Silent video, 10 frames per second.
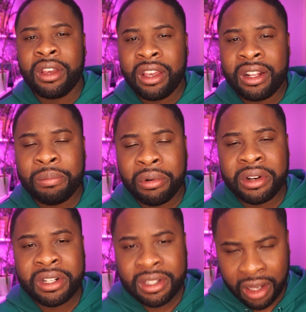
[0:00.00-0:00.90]
It's
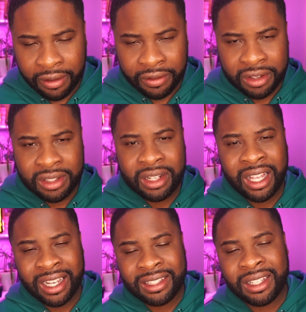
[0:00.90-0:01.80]
pretty tough because,
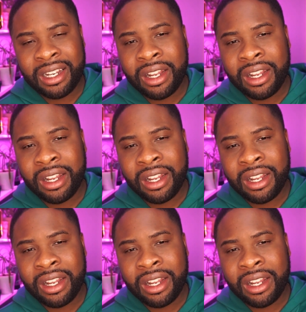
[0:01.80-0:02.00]
like I said,